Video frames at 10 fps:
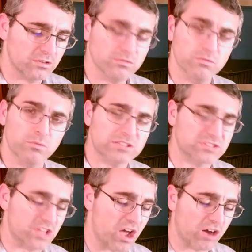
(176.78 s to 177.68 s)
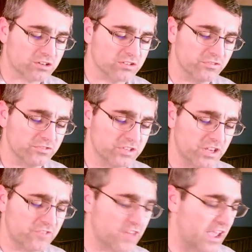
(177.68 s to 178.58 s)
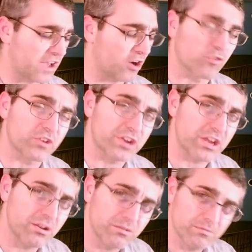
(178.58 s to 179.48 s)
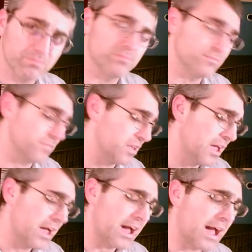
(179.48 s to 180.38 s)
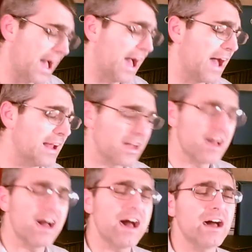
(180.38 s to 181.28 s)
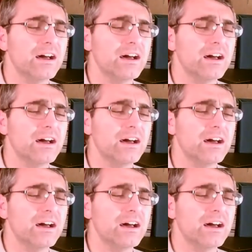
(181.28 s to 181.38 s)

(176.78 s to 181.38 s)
that's the octave, D flat over D. I love